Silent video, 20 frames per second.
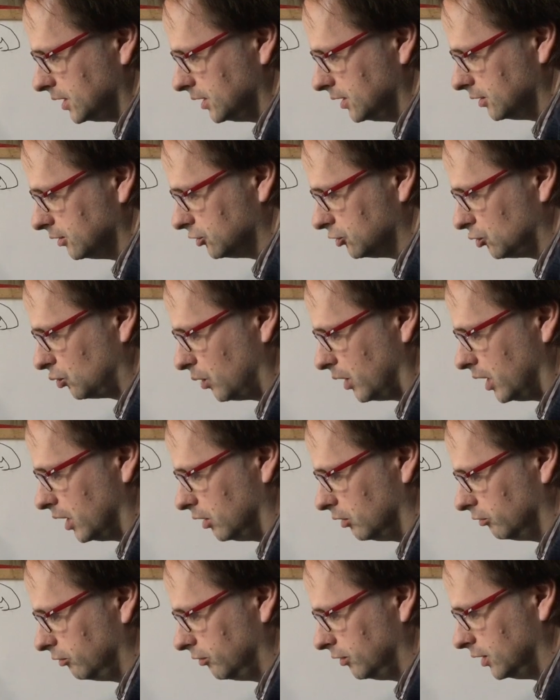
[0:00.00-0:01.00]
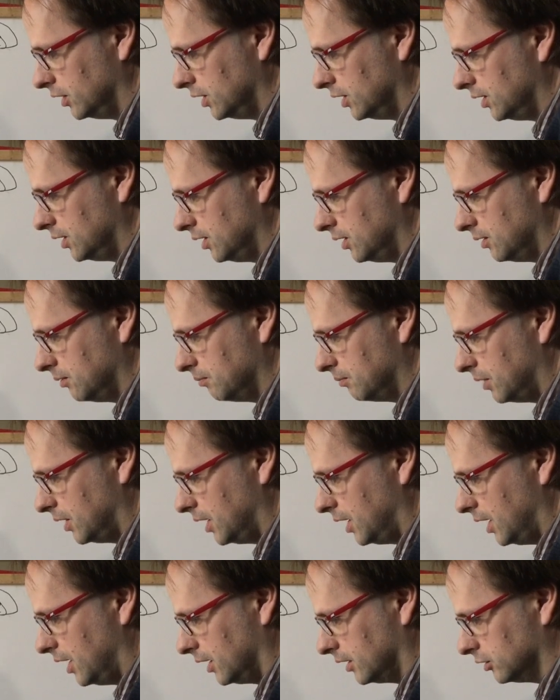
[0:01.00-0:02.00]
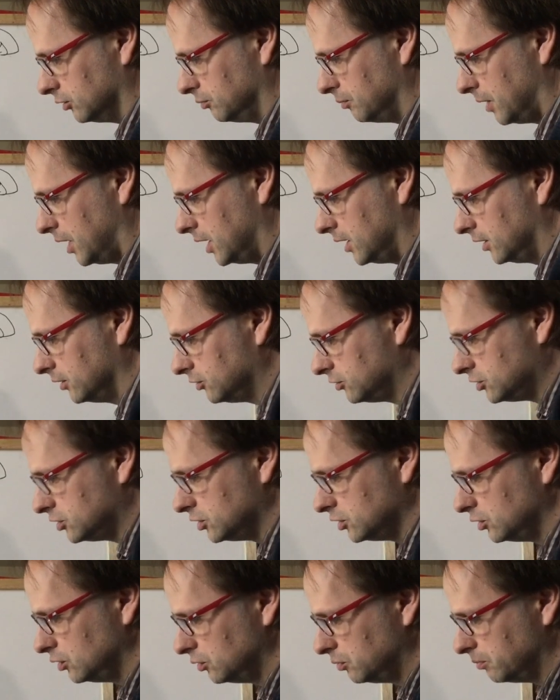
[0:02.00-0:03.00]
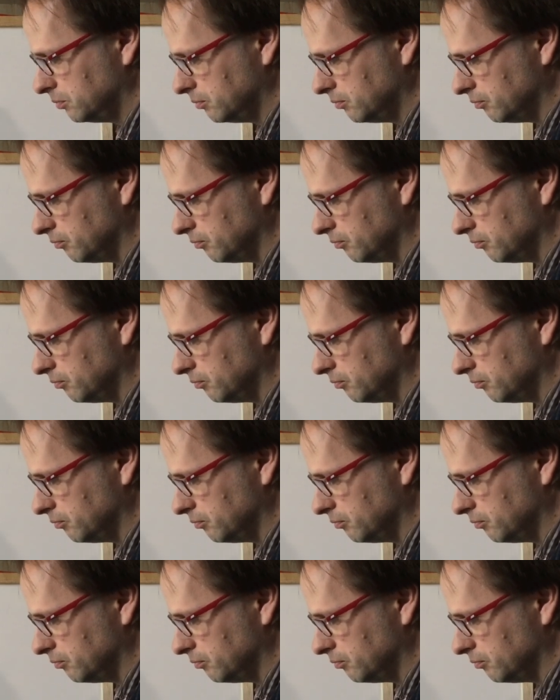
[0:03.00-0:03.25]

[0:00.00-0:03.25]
is 12 by x minus 2